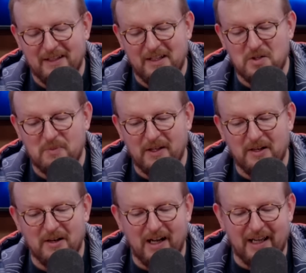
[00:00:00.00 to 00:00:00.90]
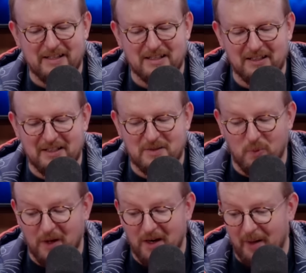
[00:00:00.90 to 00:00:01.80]
each player hides at least
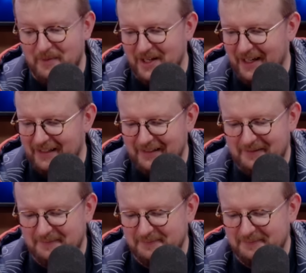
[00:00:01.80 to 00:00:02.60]
1 object.